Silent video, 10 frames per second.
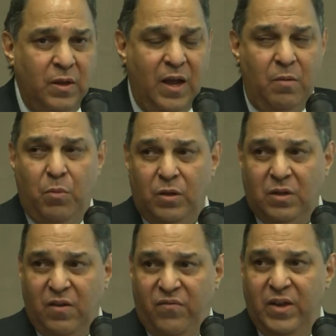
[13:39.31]
and
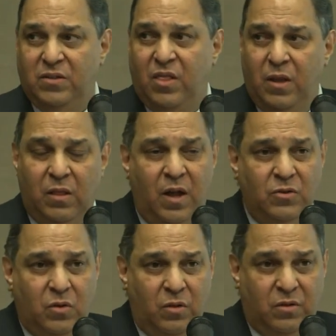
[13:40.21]
multi-faith
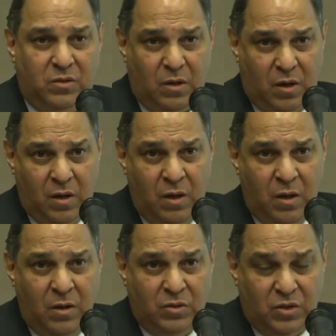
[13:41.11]
theological
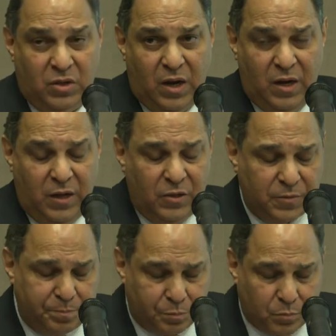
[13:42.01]
societies